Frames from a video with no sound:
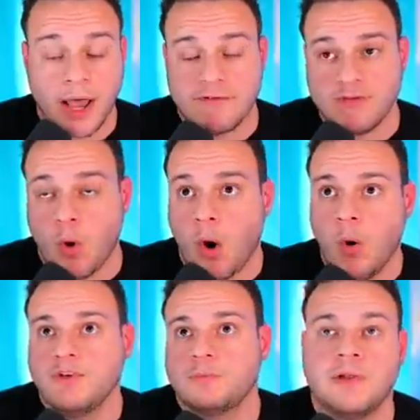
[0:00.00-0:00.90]
And if you
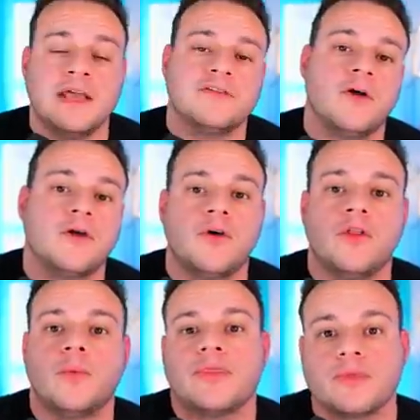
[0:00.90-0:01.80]
always play songs
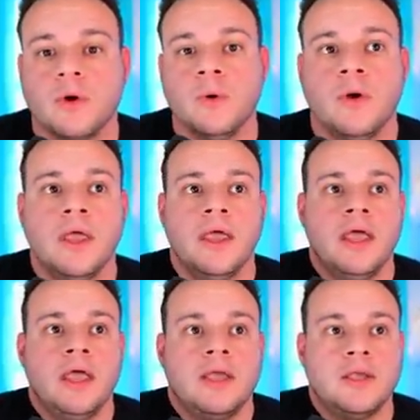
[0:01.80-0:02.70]
all the way through,
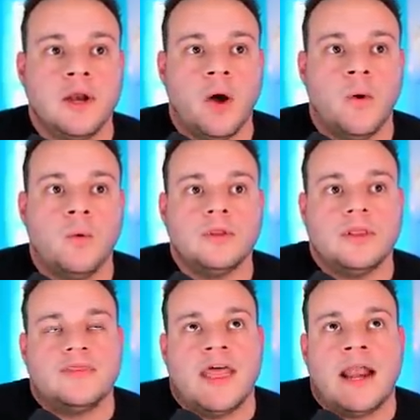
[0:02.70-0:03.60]
you know,
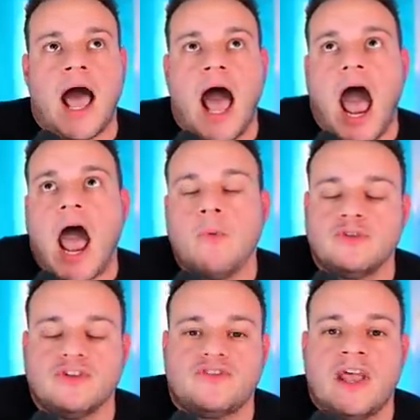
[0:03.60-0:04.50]
then I
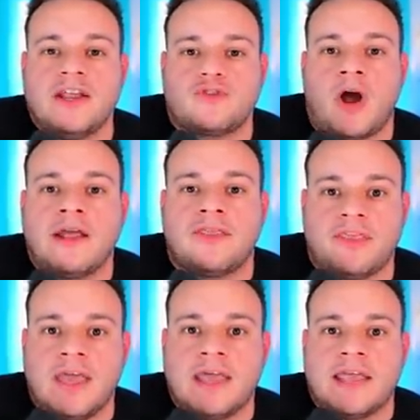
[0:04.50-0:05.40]
would just say try and
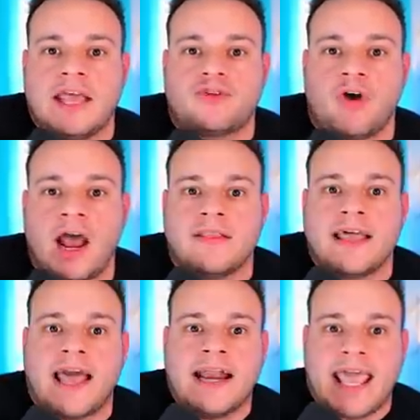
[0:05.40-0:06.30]
think and try and
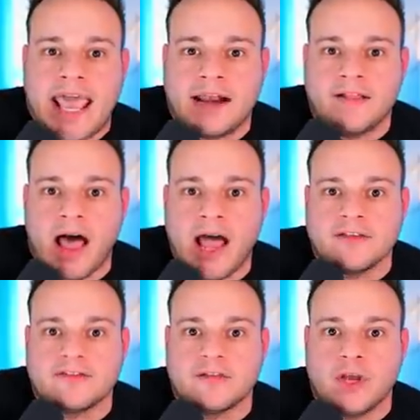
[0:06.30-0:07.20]
like kind of
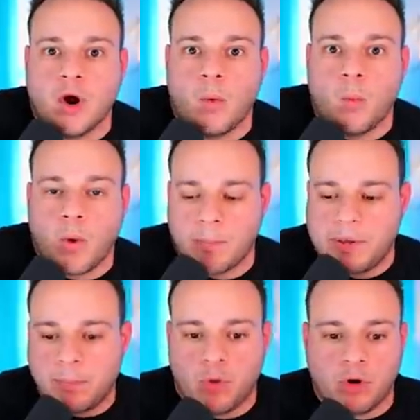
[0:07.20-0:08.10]
analyze, you know, where
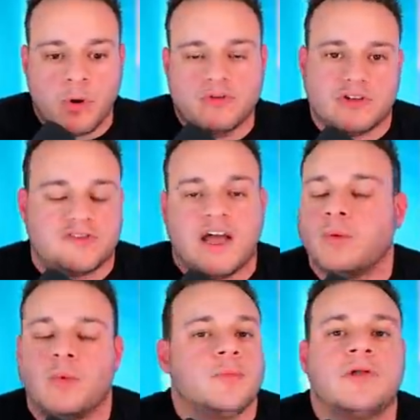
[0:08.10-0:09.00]
people are most
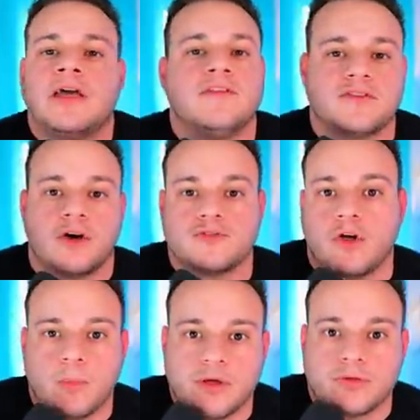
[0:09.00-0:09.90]
excited when you're playing these songs
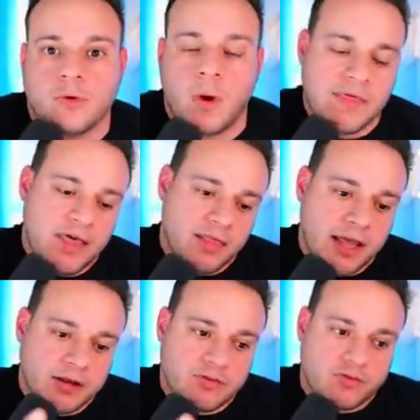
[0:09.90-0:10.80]
all the way through. And then
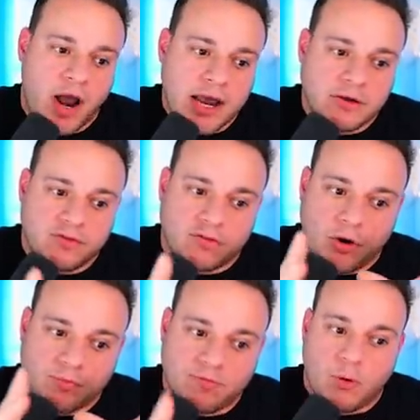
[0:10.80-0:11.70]
like try and
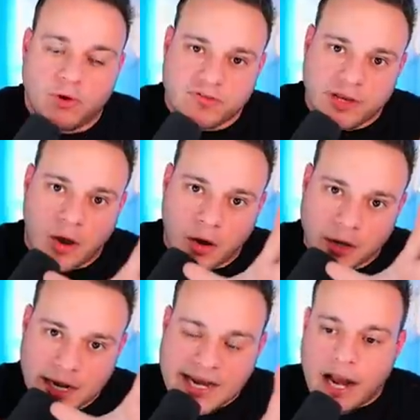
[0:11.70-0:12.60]
start focusing
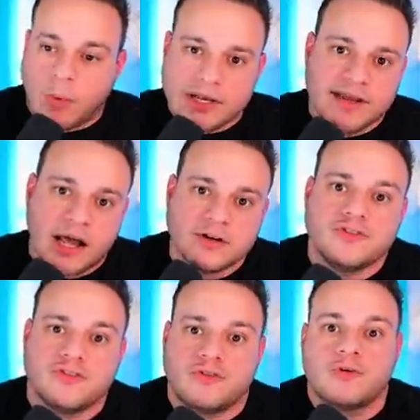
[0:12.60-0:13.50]
on narrowing it down
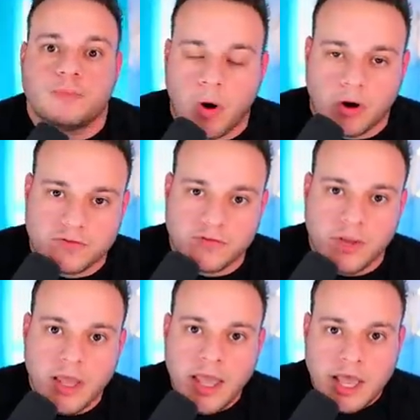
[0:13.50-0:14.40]
to just those parts.